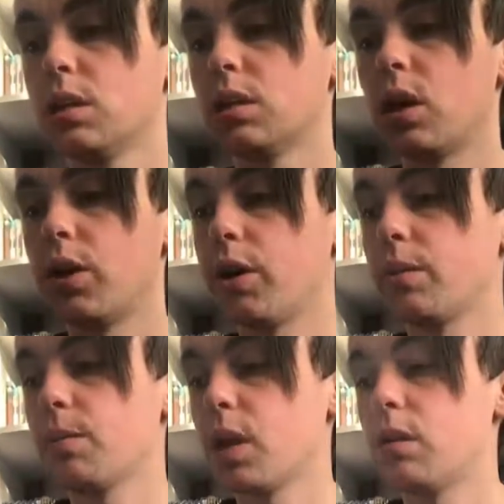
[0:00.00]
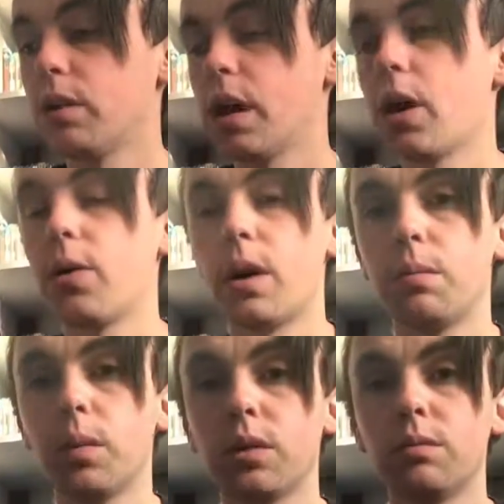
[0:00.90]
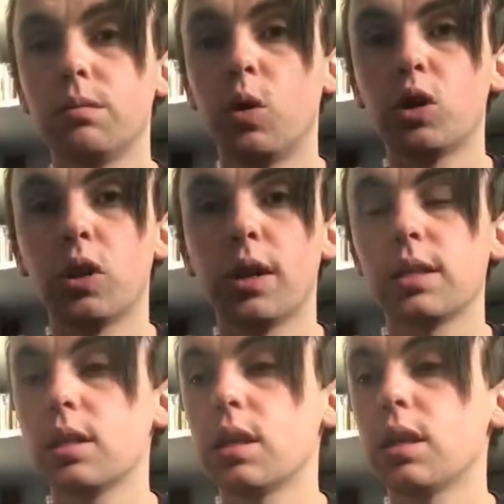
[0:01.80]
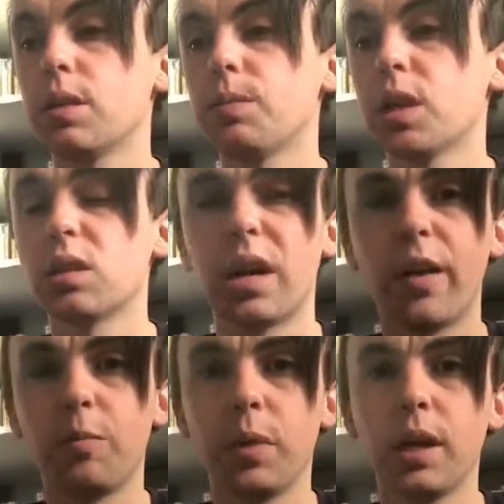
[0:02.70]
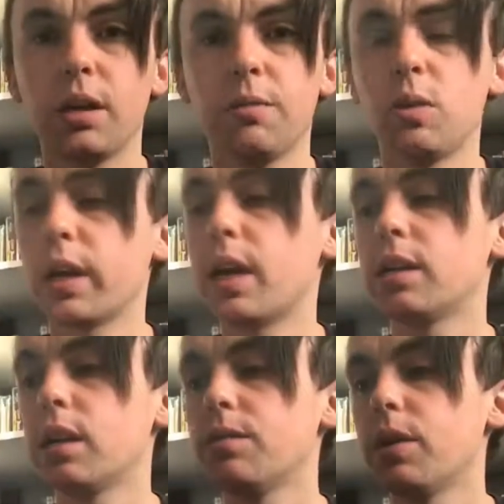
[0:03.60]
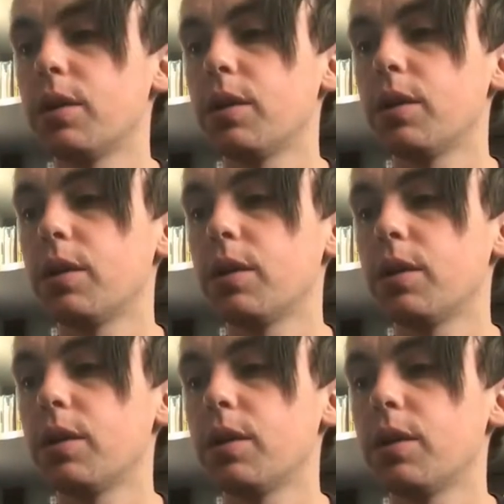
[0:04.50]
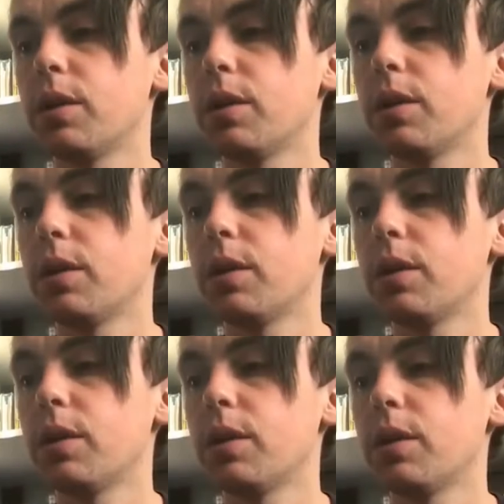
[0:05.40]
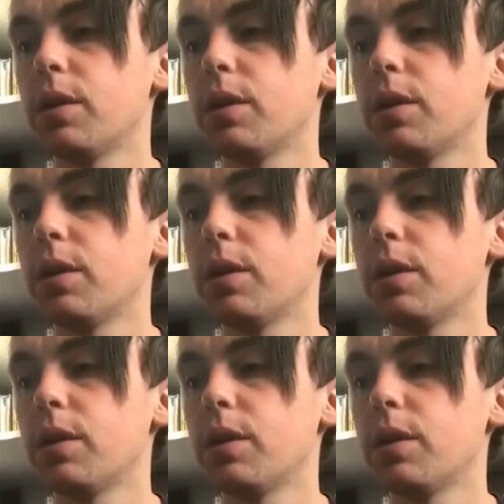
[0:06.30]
so I'll go up and watch this here because I have my 4K TV. But yeah, cool cover on